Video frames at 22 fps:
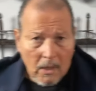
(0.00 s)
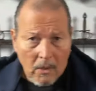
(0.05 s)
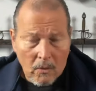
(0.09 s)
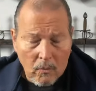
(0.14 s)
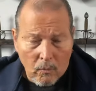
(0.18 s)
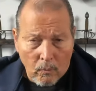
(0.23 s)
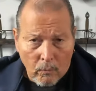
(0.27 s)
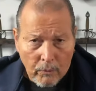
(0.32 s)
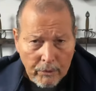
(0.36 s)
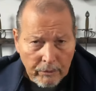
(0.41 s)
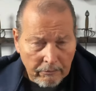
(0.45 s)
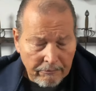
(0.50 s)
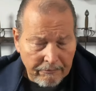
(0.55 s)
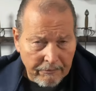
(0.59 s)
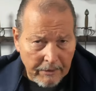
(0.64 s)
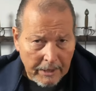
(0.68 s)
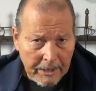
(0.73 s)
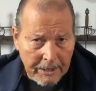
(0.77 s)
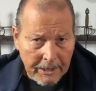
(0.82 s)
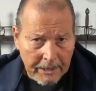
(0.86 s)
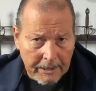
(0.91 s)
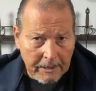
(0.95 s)
Real
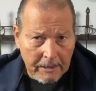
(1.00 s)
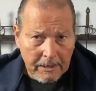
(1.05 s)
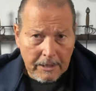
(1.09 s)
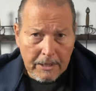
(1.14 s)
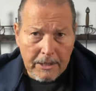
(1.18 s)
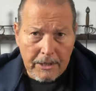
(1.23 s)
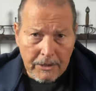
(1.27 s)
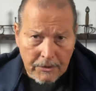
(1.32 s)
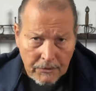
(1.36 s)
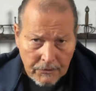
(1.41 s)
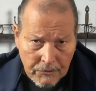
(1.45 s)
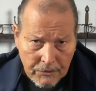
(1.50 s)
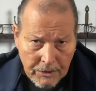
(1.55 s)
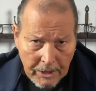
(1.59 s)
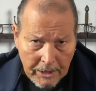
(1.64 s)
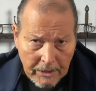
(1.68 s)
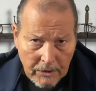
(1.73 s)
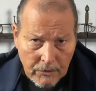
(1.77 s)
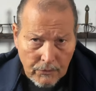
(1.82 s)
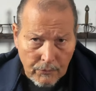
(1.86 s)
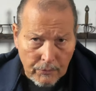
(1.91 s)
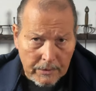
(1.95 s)
fighting is
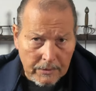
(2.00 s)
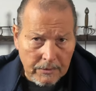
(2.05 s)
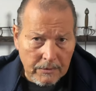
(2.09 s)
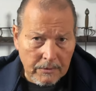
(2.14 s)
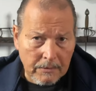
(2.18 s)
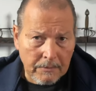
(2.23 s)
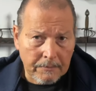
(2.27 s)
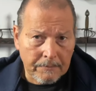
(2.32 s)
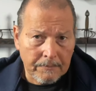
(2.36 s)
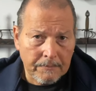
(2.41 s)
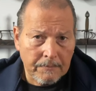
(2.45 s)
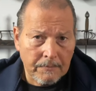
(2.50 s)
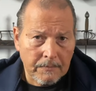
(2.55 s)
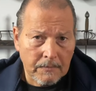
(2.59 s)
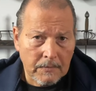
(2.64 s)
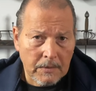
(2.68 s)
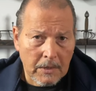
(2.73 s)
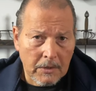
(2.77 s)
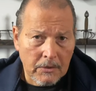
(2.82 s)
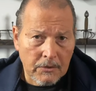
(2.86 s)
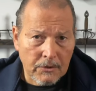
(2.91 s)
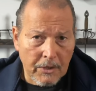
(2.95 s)
dangerous.
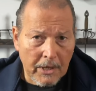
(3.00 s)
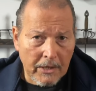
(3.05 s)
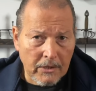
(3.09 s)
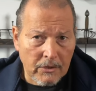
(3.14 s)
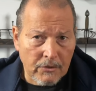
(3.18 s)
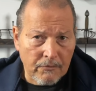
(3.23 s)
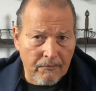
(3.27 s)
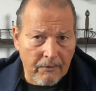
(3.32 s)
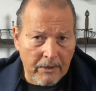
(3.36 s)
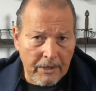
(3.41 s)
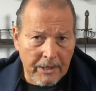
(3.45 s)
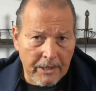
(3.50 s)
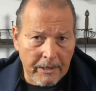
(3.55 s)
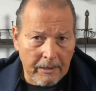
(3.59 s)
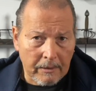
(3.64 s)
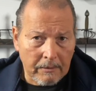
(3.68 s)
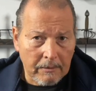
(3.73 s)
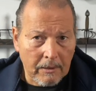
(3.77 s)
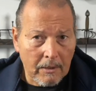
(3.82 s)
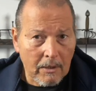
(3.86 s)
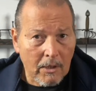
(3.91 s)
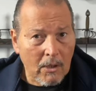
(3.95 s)
Stage fighting
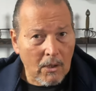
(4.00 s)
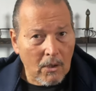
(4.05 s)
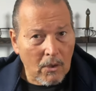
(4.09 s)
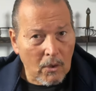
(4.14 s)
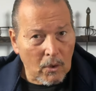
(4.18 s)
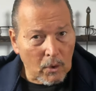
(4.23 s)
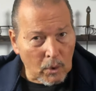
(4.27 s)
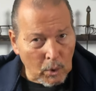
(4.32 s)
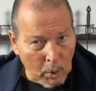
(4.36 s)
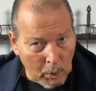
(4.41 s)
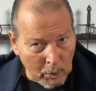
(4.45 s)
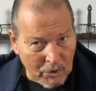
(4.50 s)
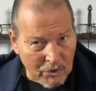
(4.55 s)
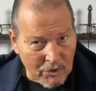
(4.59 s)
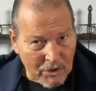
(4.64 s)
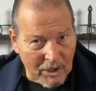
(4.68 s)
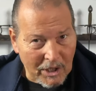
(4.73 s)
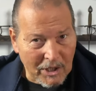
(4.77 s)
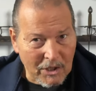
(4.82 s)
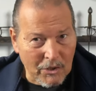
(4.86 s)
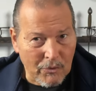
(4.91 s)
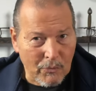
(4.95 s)
looks
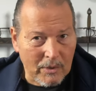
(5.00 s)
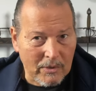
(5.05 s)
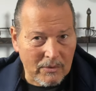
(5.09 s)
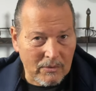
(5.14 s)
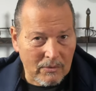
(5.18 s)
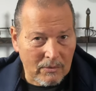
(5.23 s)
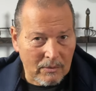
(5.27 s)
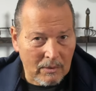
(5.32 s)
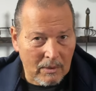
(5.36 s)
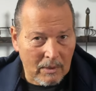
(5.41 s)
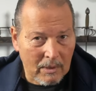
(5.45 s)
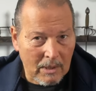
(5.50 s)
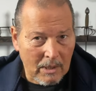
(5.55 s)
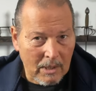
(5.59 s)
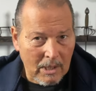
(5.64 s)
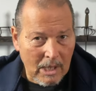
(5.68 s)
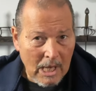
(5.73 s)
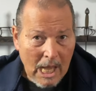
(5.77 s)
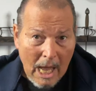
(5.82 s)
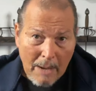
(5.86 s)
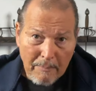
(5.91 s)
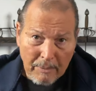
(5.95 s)
dangerous.
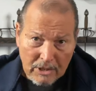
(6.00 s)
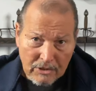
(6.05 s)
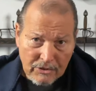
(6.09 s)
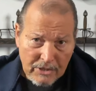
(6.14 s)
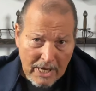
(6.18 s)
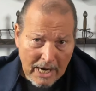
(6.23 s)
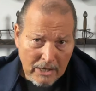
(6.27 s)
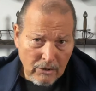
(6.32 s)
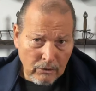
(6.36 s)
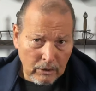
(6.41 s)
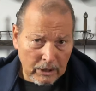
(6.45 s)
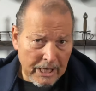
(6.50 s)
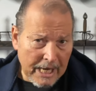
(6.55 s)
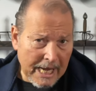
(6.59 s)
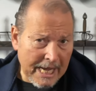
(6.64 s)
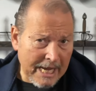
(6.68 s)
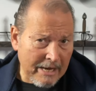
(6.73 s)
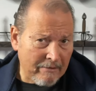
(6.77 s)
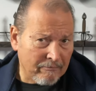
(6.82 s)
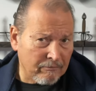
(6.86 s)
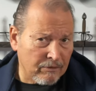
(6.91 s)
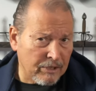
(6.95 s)
But it's actually
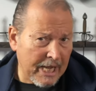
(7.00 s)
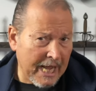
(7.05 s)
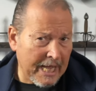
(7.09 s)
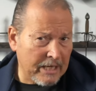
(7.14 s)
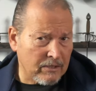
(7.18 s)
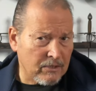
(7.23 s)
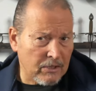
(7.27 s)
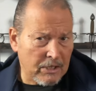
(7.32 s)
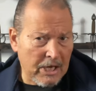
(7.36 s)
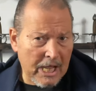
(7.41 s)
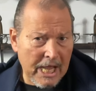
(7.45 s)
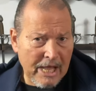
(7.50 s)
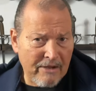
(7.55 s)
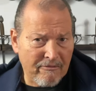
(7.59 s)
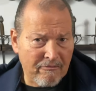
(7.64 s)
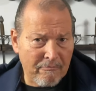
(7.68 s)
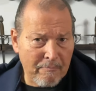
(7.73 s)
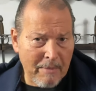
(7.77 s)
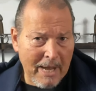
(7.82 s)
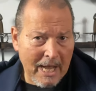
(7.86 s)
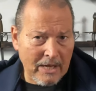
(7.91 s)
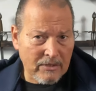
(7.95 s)
half dance and half
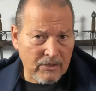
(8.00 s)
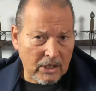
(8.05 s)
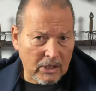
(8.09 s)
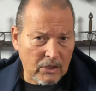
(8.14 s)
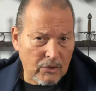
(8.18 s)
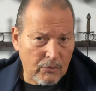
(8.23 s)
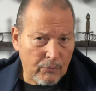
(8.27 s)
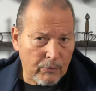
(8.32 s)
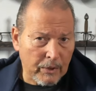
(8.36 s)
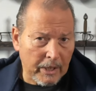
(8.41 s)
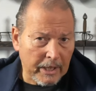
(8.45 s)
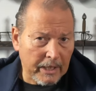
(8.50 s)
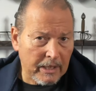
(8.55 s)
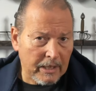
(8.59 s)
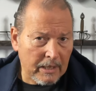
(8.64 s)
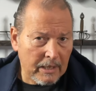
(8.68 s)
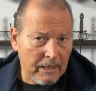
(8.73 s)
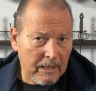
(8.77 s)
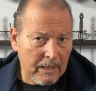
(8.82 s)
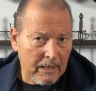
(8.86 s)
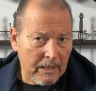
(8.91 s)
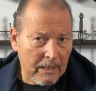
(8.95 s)
magic trick.
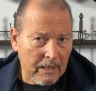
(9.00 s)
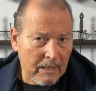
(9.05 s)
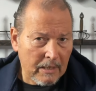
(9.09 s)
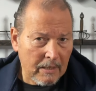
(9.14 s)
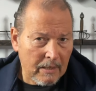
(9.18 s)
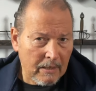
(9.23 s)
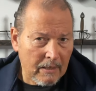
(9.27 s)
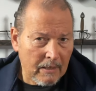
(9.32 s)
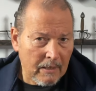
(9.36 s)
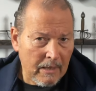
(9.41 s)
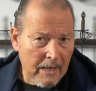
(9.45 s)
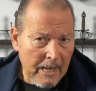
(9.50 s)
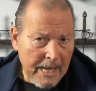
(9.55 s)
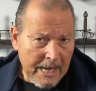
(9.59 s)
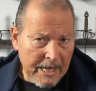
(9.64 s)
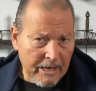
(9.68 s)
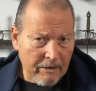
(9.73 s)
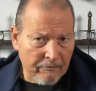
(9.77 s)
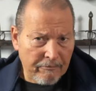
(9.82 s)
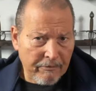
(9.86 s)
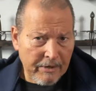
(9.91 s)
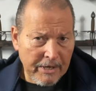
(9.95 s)
In
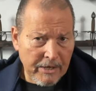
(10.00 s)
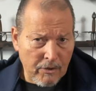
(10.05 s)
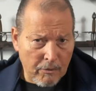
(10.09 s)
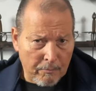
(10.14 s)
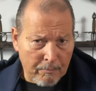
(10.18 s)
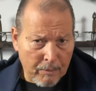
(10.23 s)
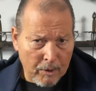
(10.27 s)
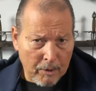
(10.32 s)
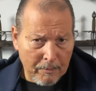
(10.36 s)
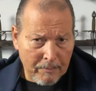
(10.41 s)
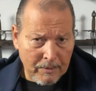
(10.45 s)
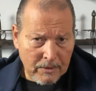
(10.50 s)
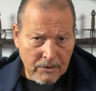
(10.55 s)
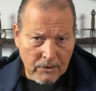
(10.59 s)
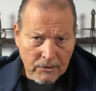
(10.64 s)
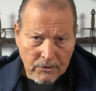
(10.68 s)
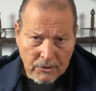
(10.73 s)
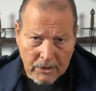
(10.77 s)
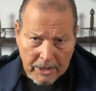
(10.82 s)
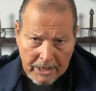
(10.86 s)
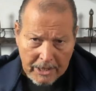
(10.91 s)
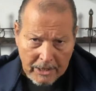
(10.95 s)
a fight, your purpose is
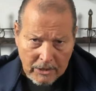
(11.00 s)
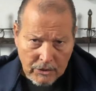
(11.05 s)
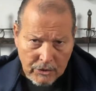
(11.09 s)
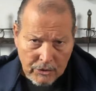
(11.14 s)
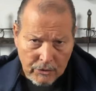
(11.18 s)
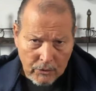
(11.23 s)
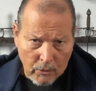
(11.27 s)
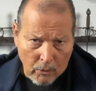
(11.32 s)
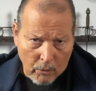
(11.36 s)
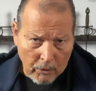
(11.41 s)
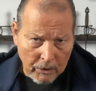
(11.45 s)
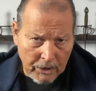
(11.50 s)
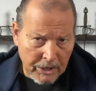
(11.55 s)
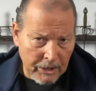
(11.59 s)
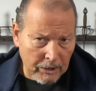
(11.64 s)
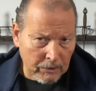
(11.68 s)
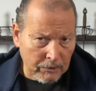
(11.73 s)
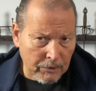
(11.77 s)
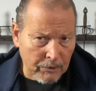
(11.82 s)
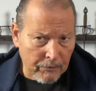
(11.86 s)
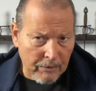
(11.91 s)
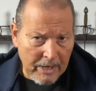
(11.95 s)
to injure or
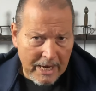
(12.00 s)
kill your